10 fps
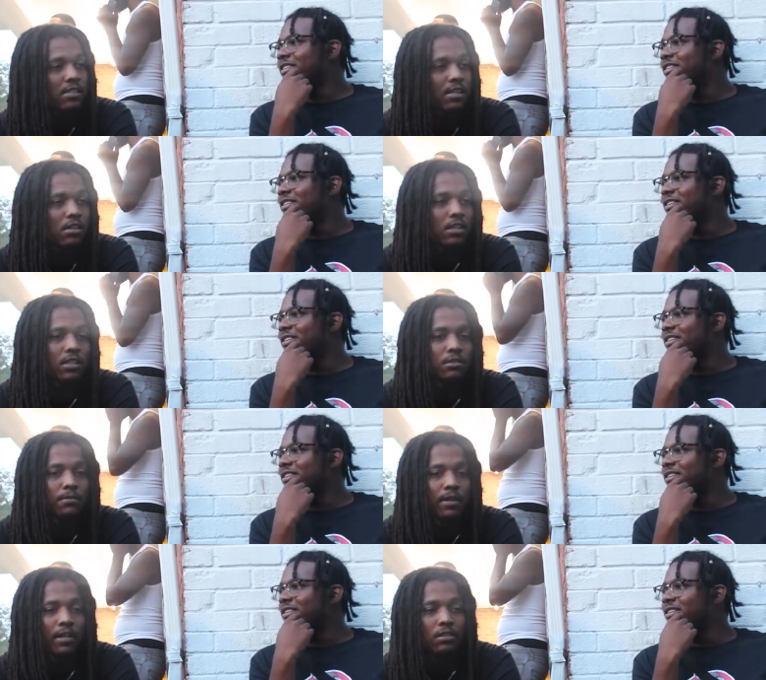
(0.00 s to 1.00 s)
Speaker 1: to sound like
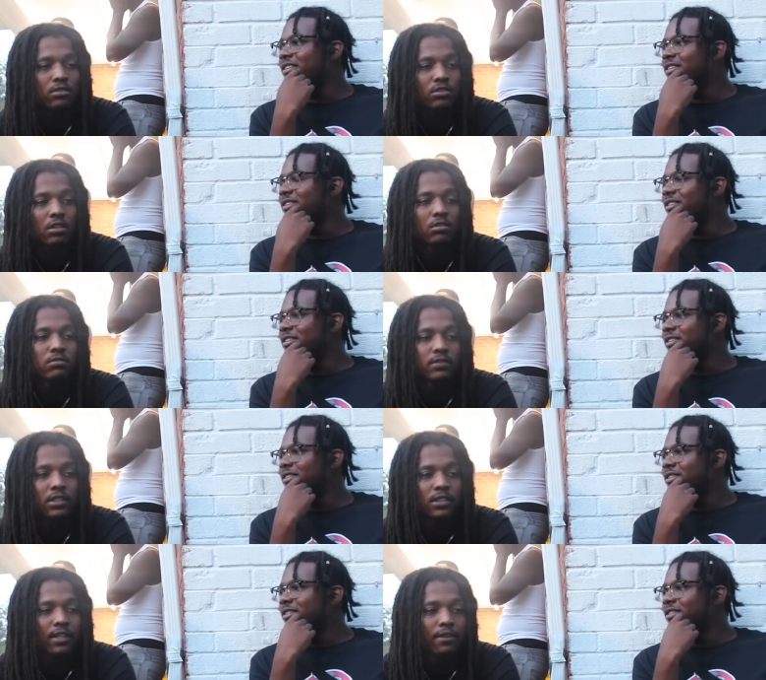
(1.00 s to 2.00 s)
nobody though, so I don't
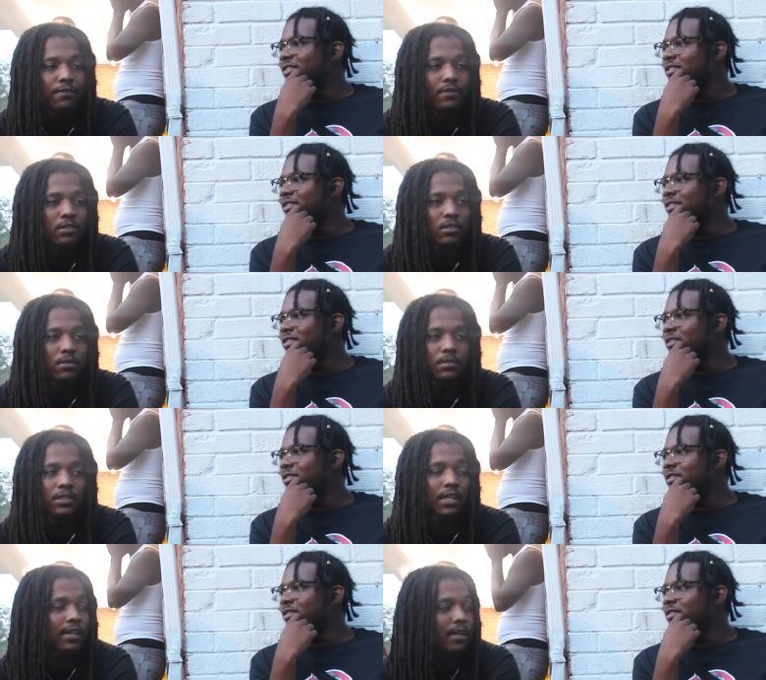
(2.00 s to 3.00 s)
really think I fucked up. Cause
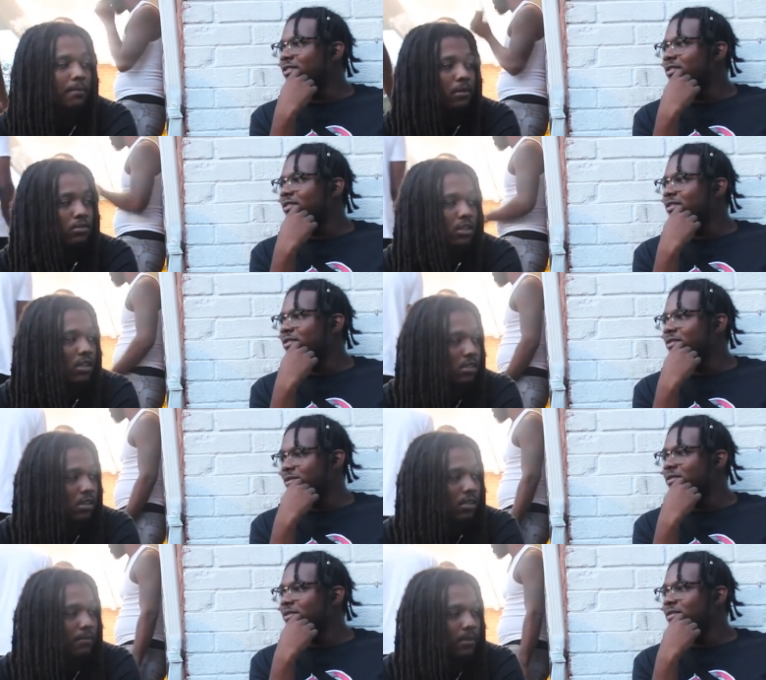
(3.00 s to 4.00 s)
I came up trying to
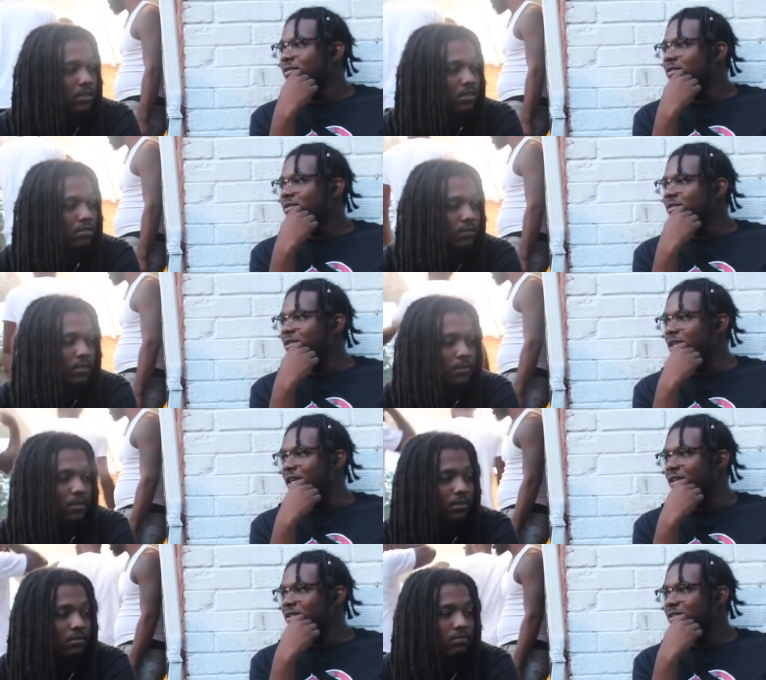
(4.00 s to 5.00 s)
sound like myself
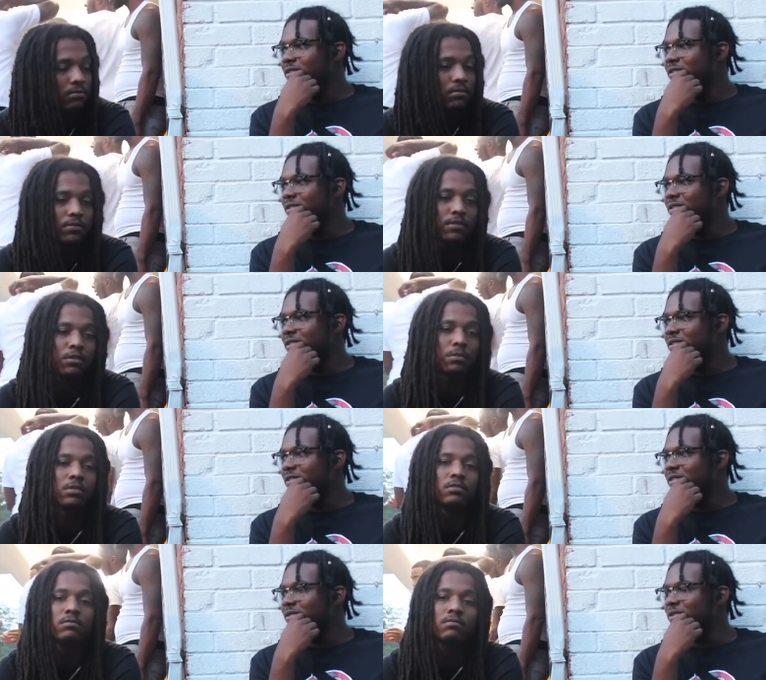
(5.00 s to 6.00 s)
anyway. Yeah.
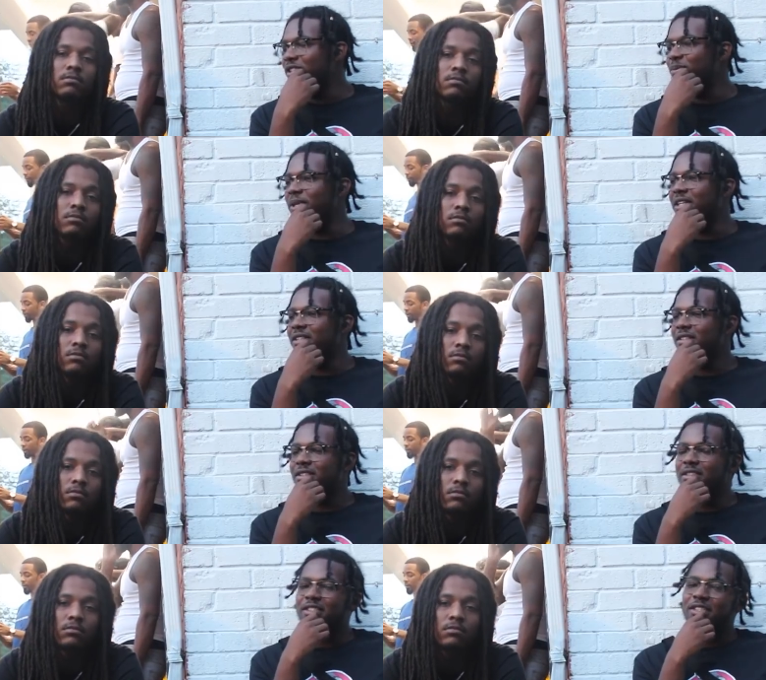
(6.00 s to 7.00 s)
Um,
Speaker 2: Respect.
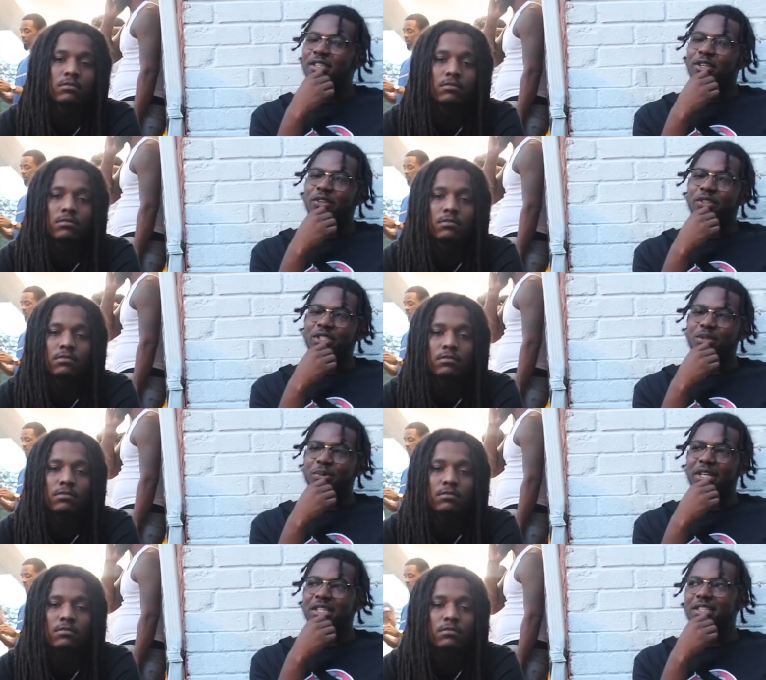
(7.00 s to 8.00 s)

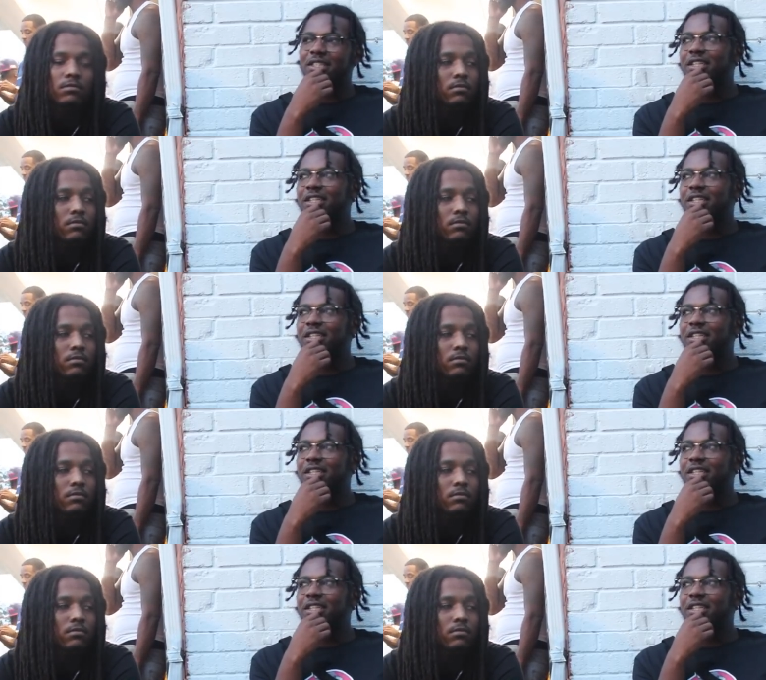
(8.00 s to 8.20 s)
Respect.